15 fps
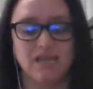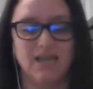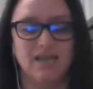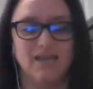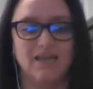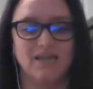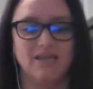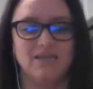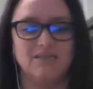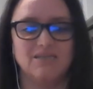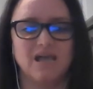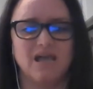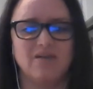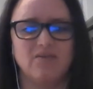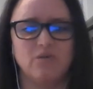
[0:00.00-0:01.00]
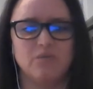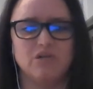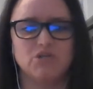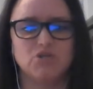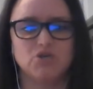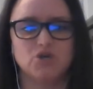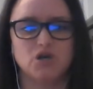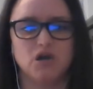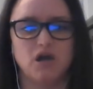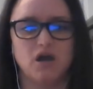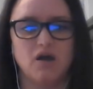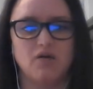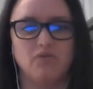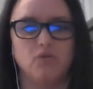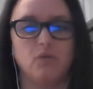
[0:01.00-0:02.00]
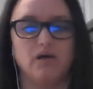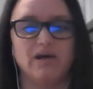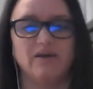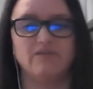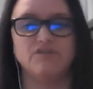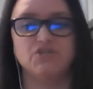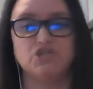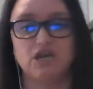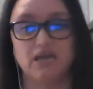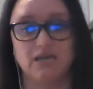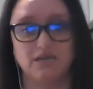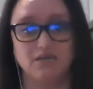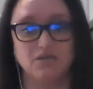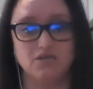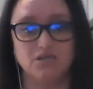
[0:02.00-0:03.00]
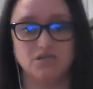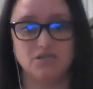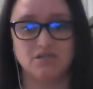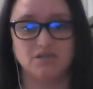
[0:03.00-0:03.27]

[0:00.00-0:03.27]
It's kind of a mixture of what I've changed